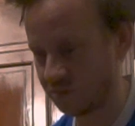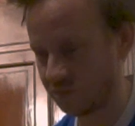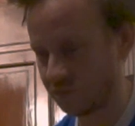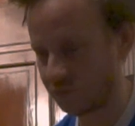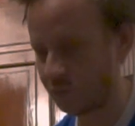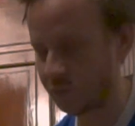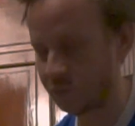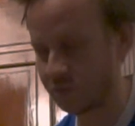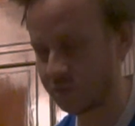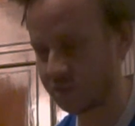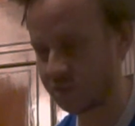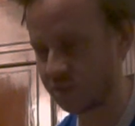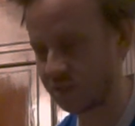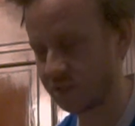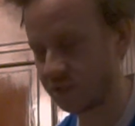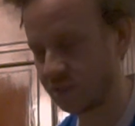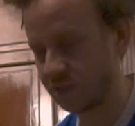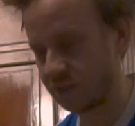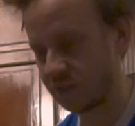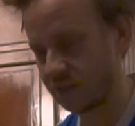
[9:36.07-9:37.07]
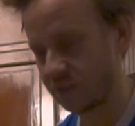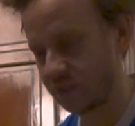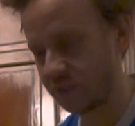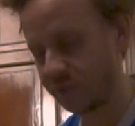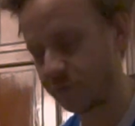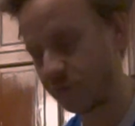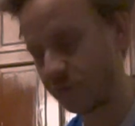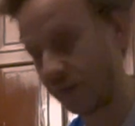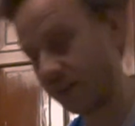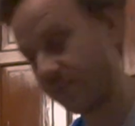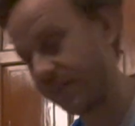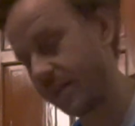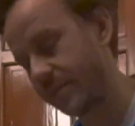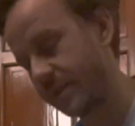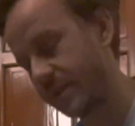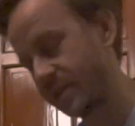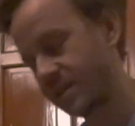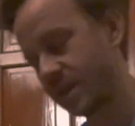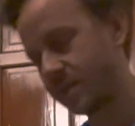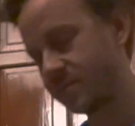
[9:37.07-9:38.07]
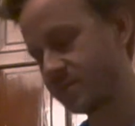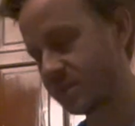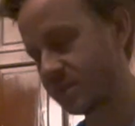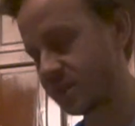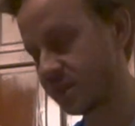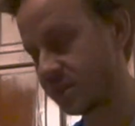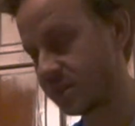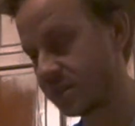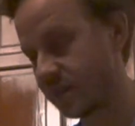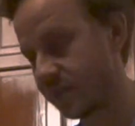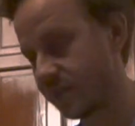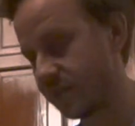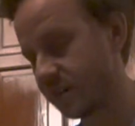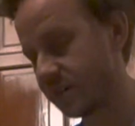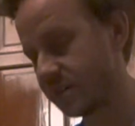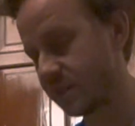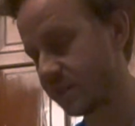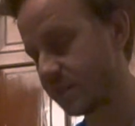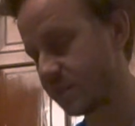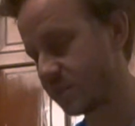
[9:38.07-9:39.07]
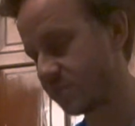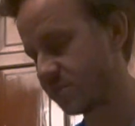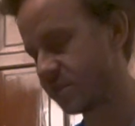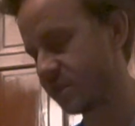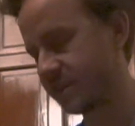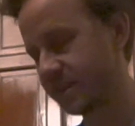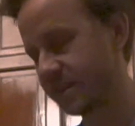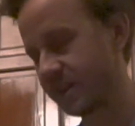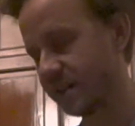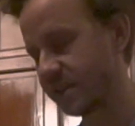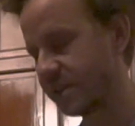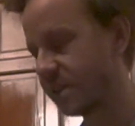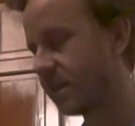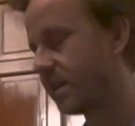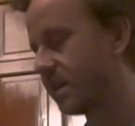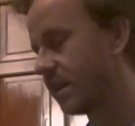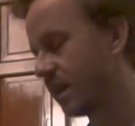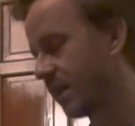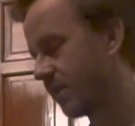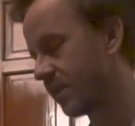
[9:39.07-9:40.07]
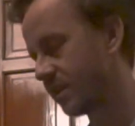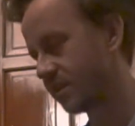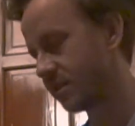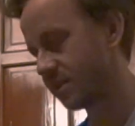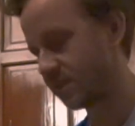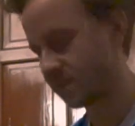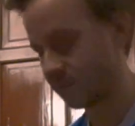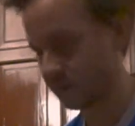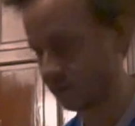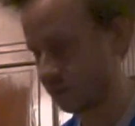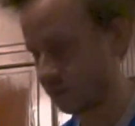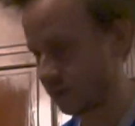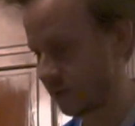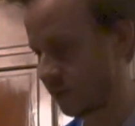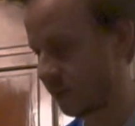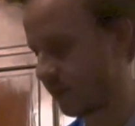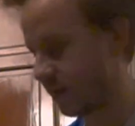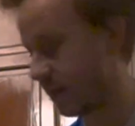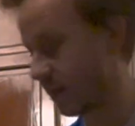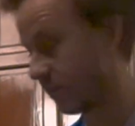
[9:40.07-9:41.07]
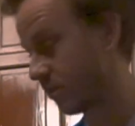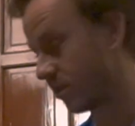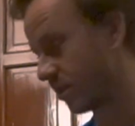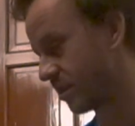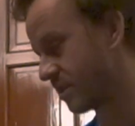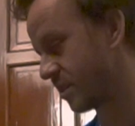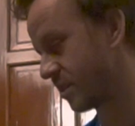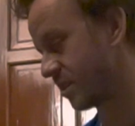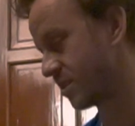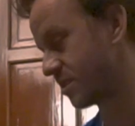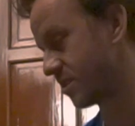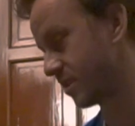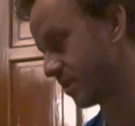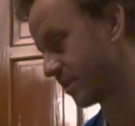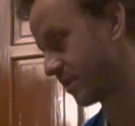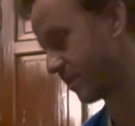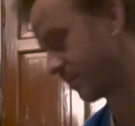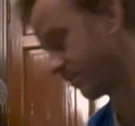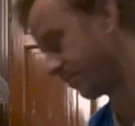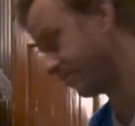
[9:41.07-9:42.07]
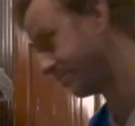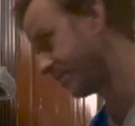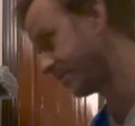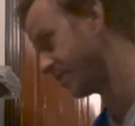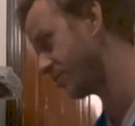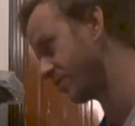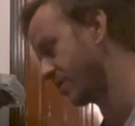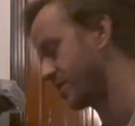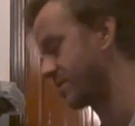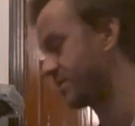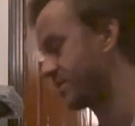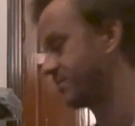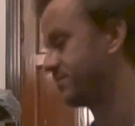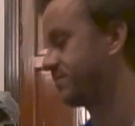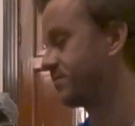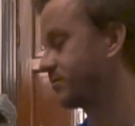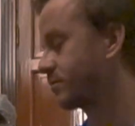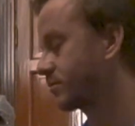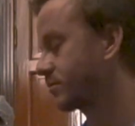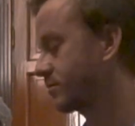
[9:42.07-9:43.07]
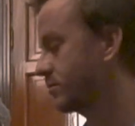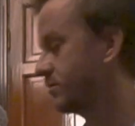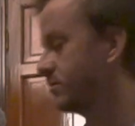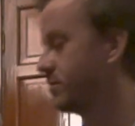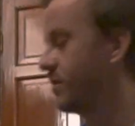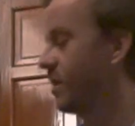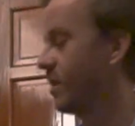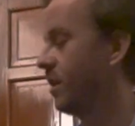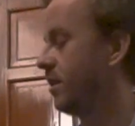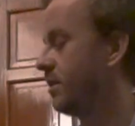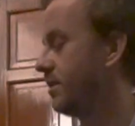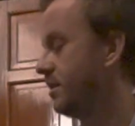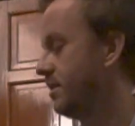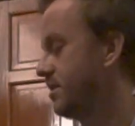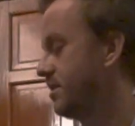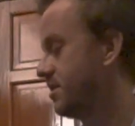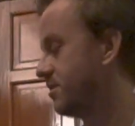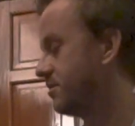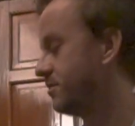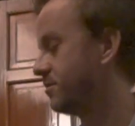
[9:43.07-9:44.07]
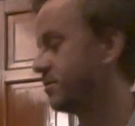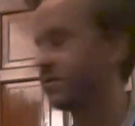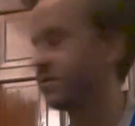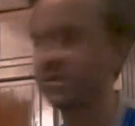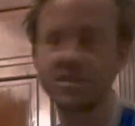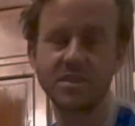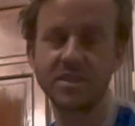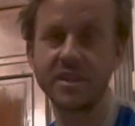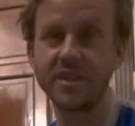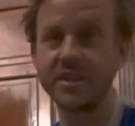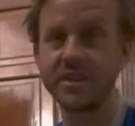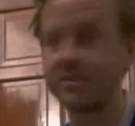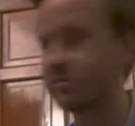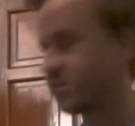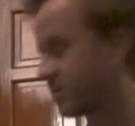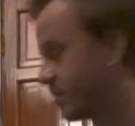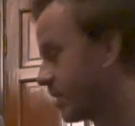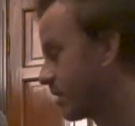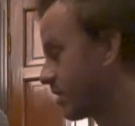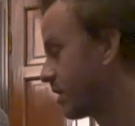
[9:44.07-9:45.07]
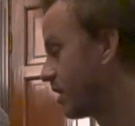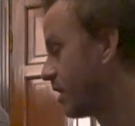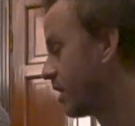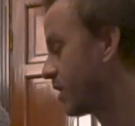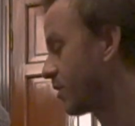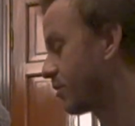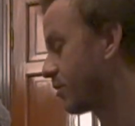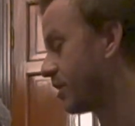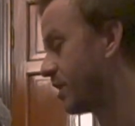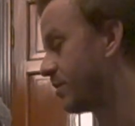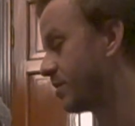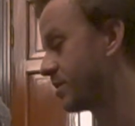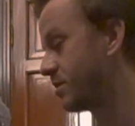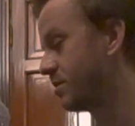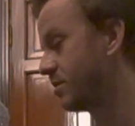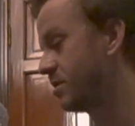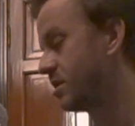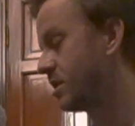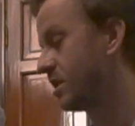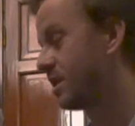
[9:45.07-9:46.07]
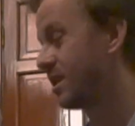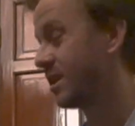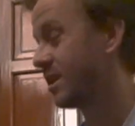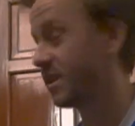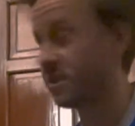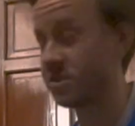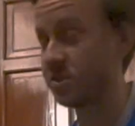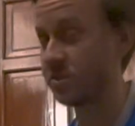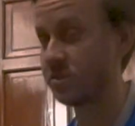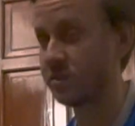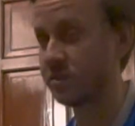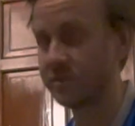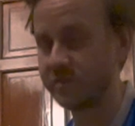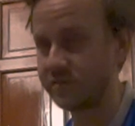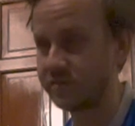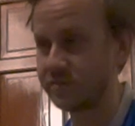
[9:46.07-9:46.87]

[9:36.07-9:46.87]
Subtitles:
We want to keep track of how many times he is having these episodes at night, and then about how long it takes to get them dressed. So for us tonight, it was about 3 episodes, and a total of